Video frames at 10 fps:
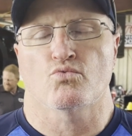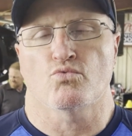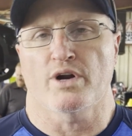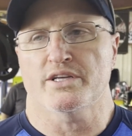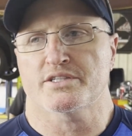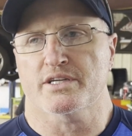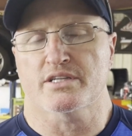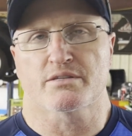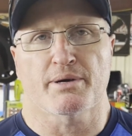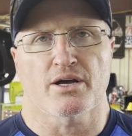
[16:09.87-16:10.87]
Racing
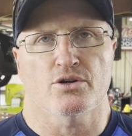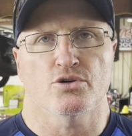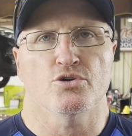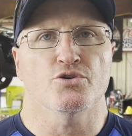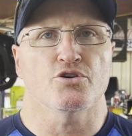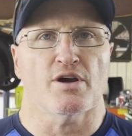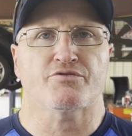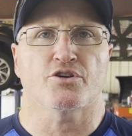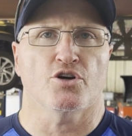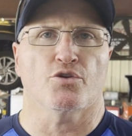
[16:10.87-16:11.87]
is about who you have
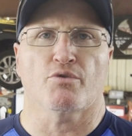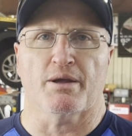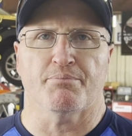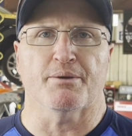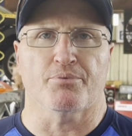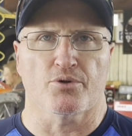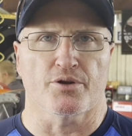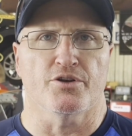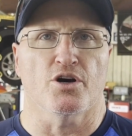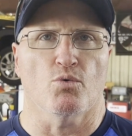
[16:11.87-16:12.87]
to know the right people
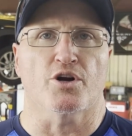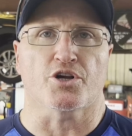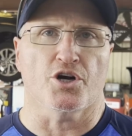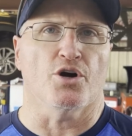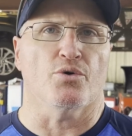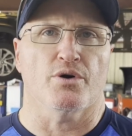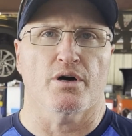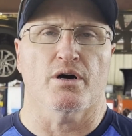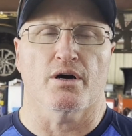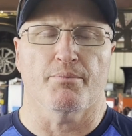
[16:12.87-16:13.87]
and know where to go,
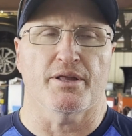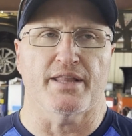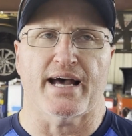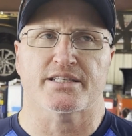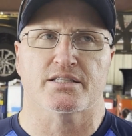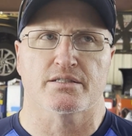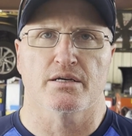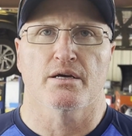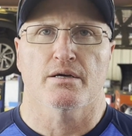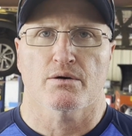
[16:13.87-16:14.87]
and that's
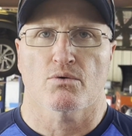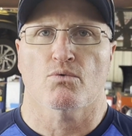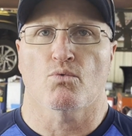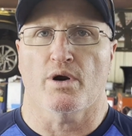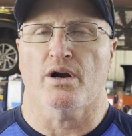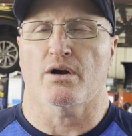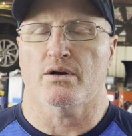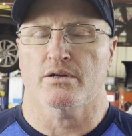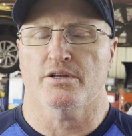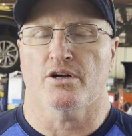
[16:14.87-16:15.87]
where
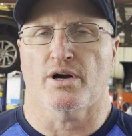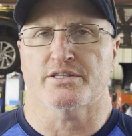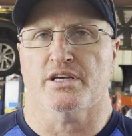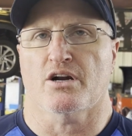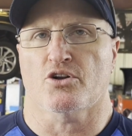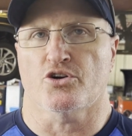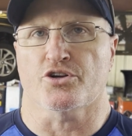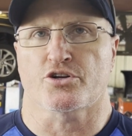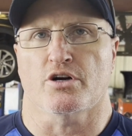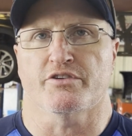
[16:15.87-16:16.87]
I said our
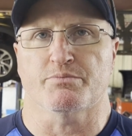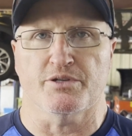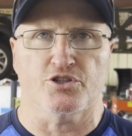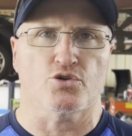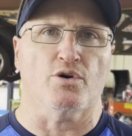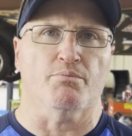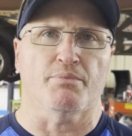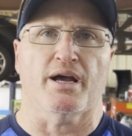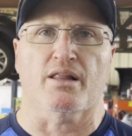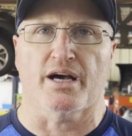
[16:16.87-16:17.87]
learning curve has been shortened
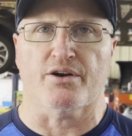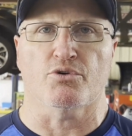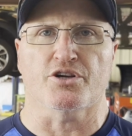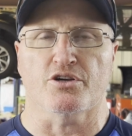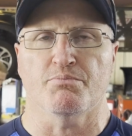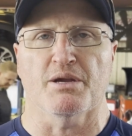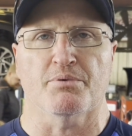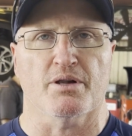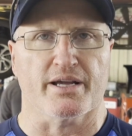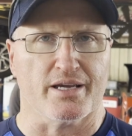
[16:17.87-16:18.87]
by a lot of really good
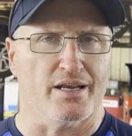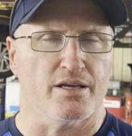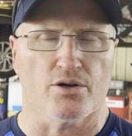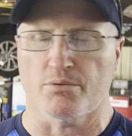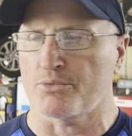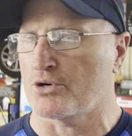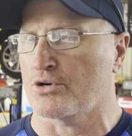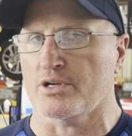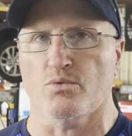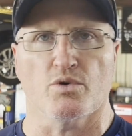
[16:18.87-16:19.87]
people like Andy
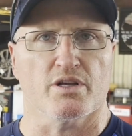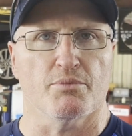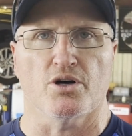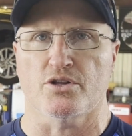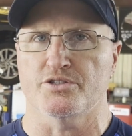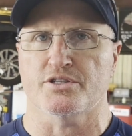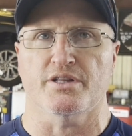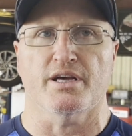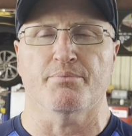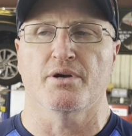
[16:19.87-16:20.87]
Holmberg and Willie Mullins
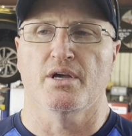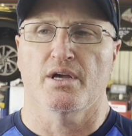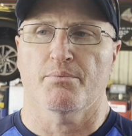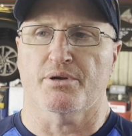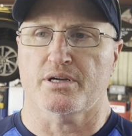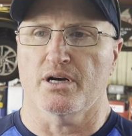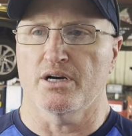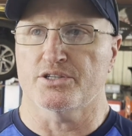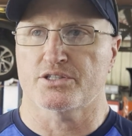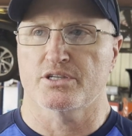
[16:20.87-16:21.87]
and them,
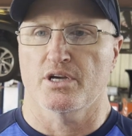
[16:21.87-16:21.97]
because